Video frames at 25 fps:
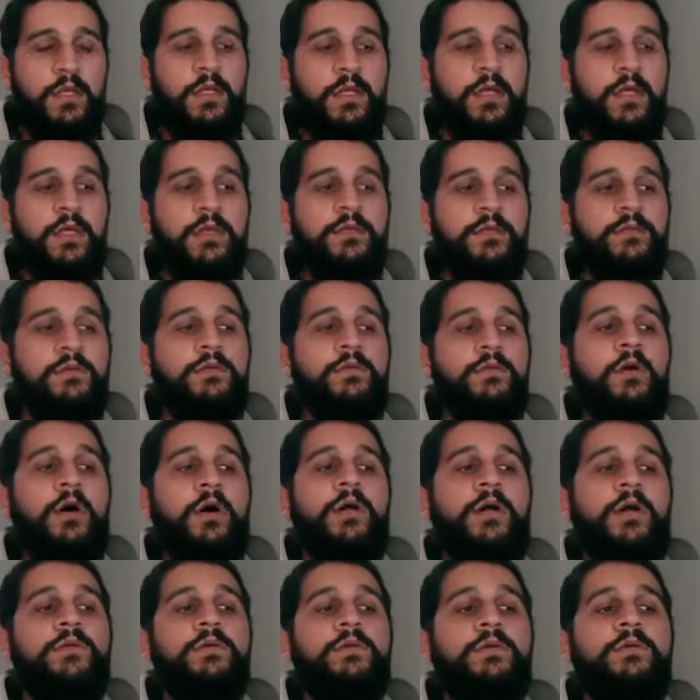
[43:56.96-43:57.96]
And
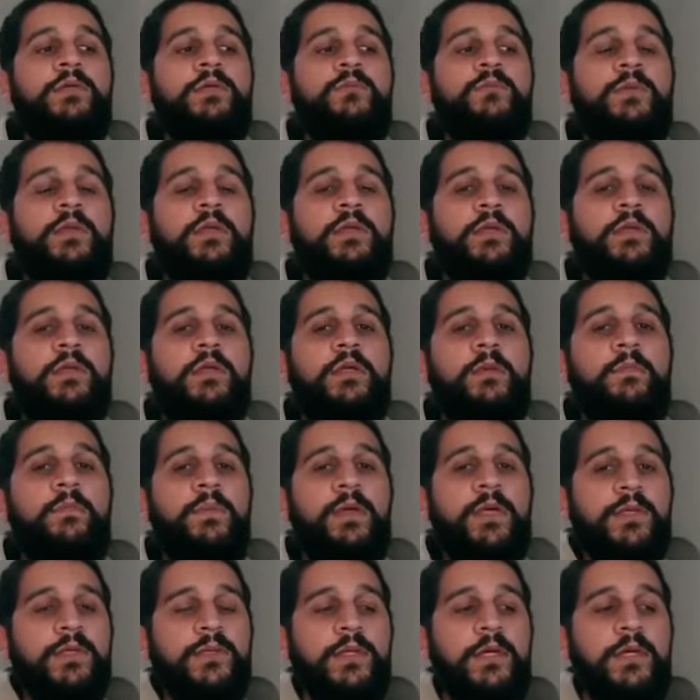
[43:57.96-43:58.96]
logically speaking, it
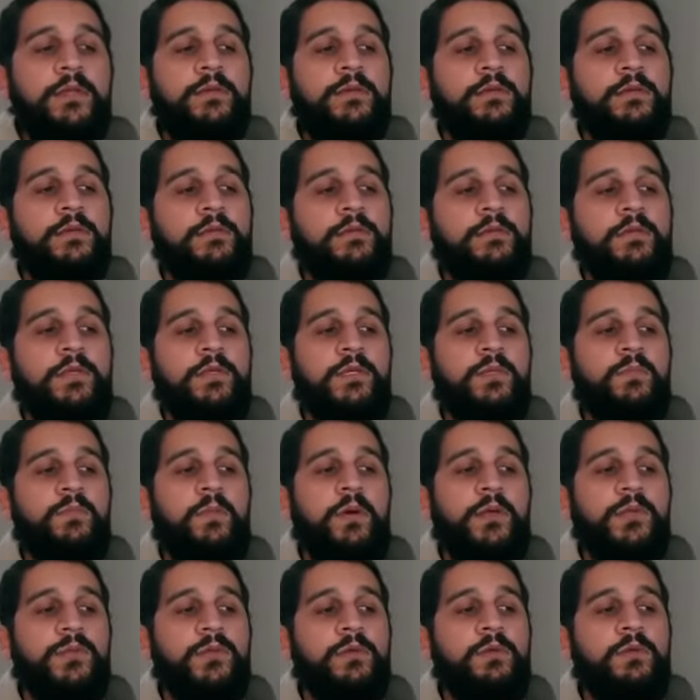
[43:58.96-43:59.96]
makes sense. These
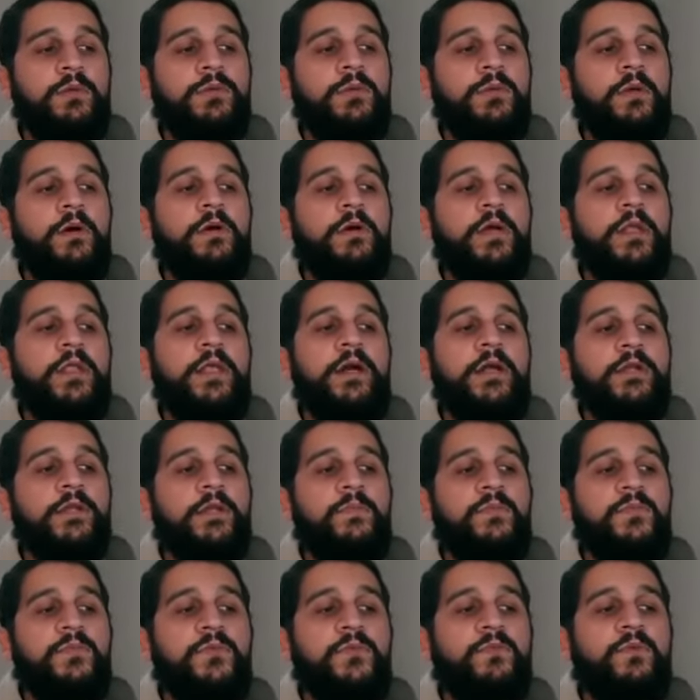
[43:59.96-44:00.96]
muscles all connect
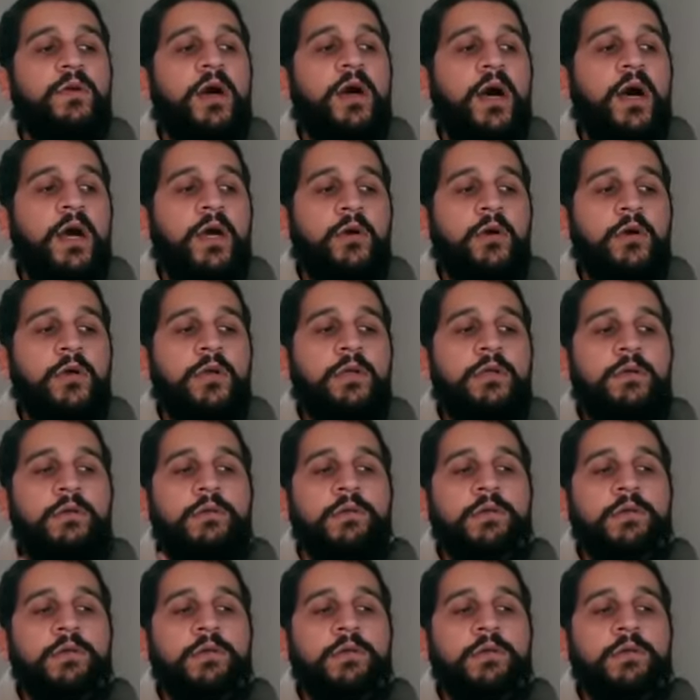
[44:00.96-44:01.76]
up through the hyoid